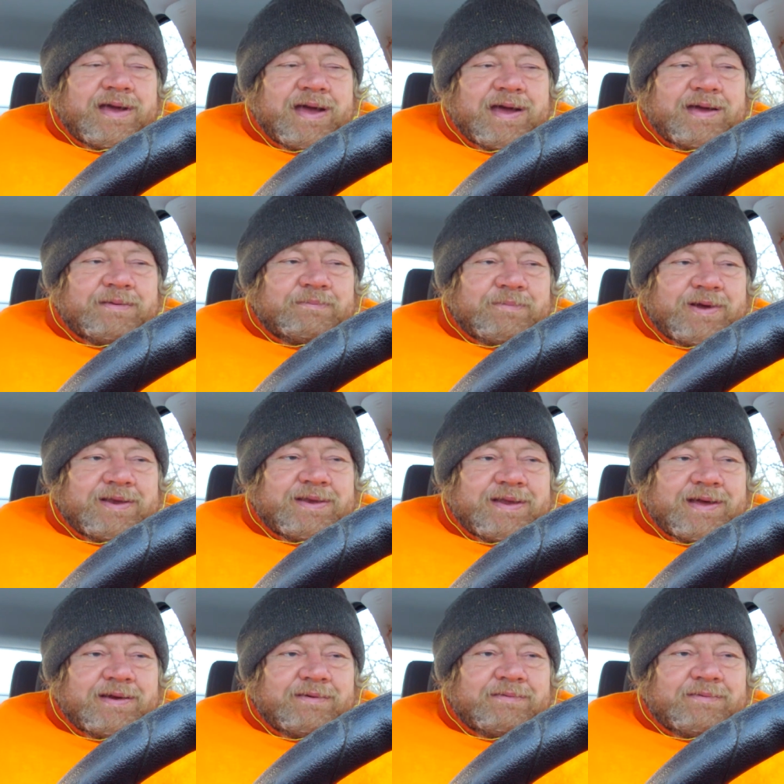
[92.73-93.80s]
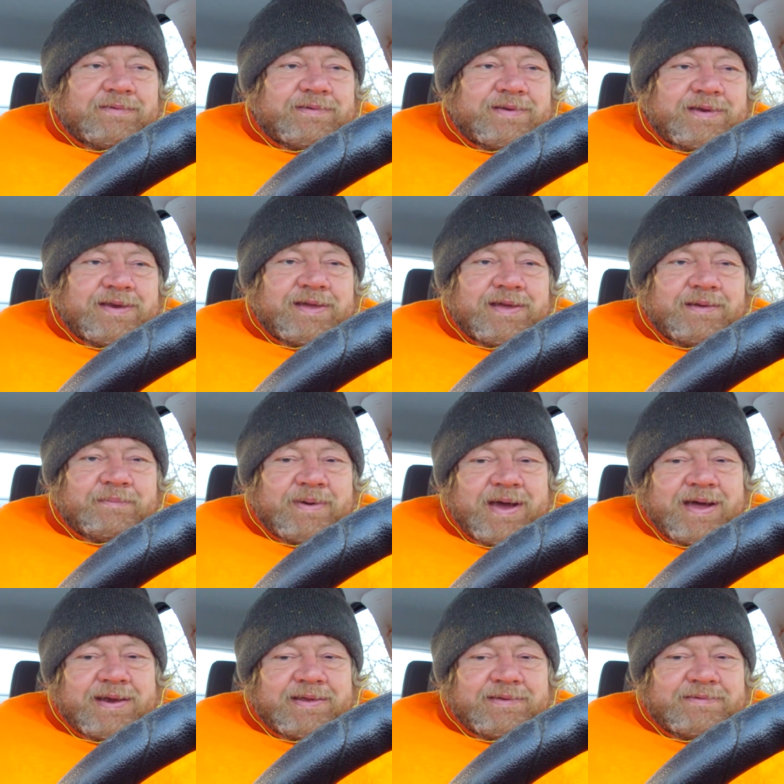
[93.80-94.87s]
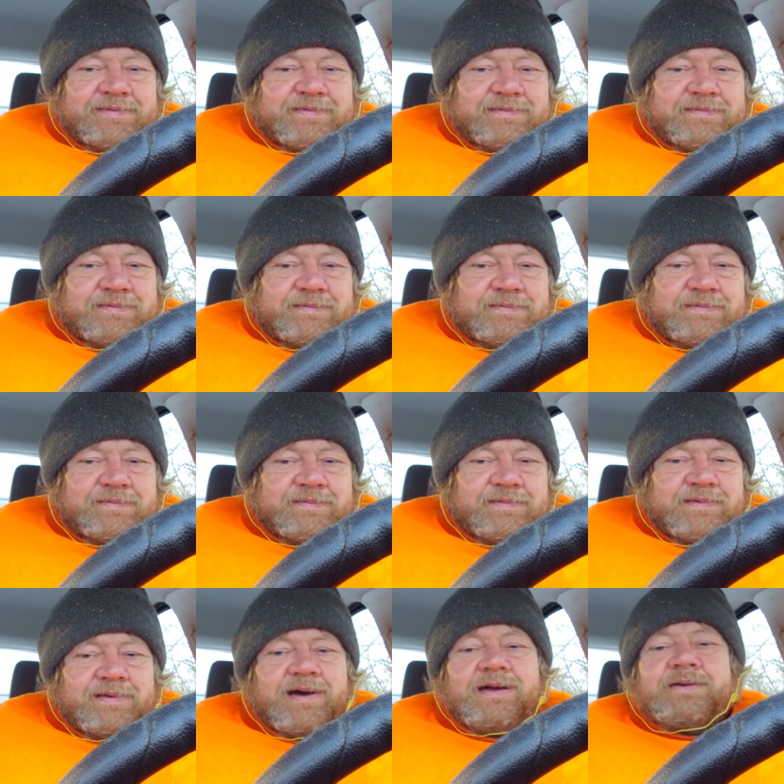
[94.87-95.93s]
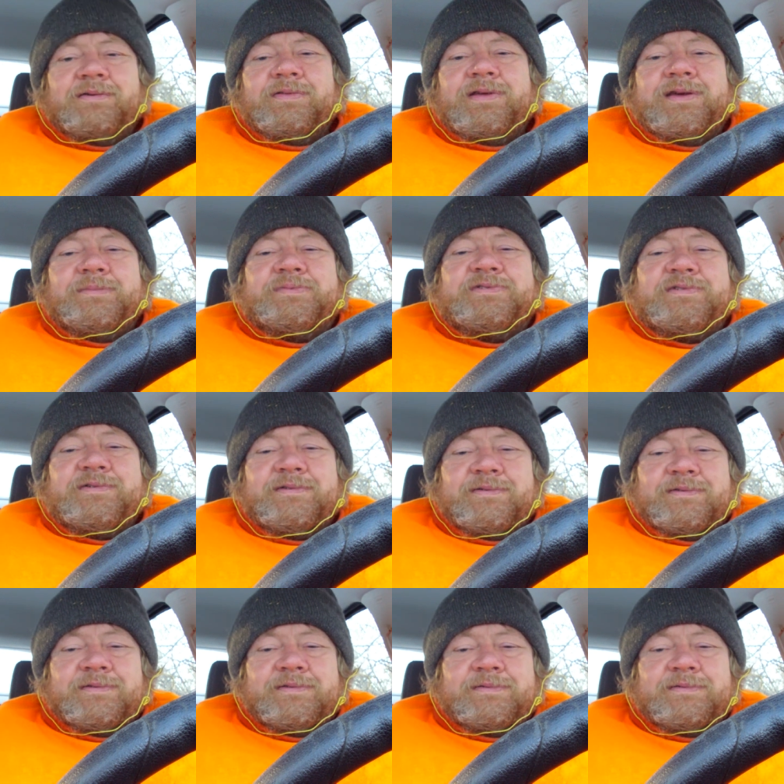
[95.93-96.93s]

I went down to dig up bodies. Utterly absurd.